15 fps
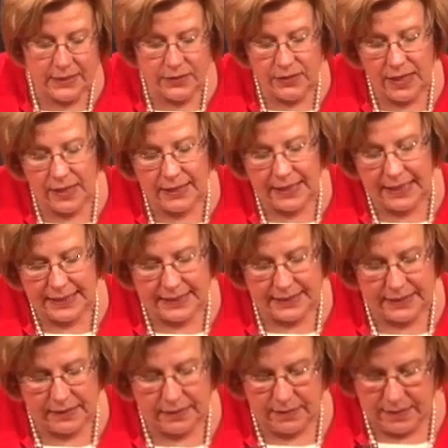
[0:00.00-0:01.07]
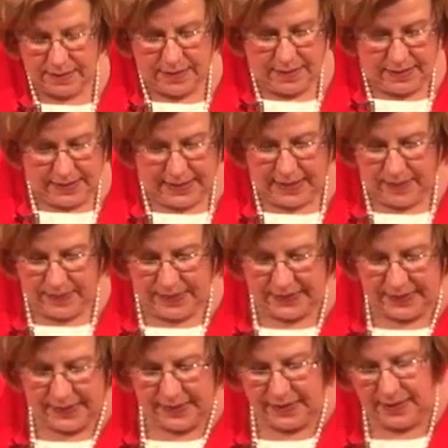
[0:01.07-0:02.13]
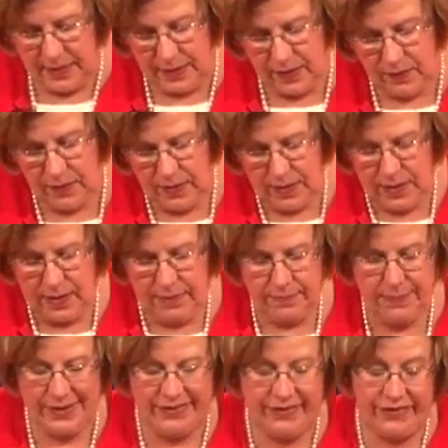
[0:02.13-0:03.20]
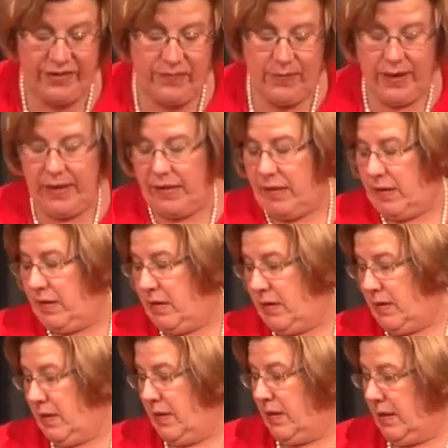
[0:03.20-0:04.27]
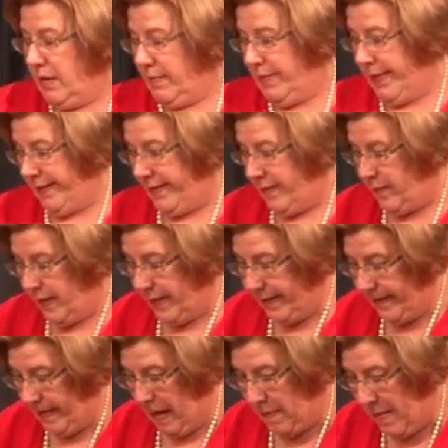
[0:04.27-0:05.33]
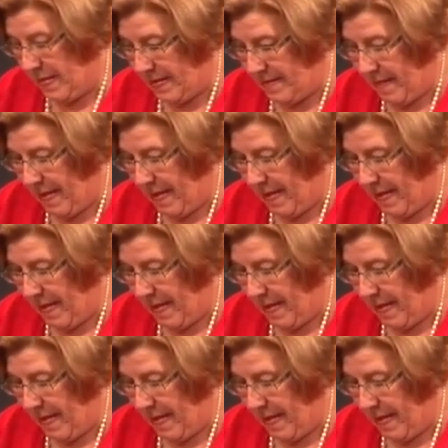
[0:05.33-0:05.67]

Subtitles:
So now the kids they come and see, Mrs. Smith. Mrs. Smith is here, Mrs.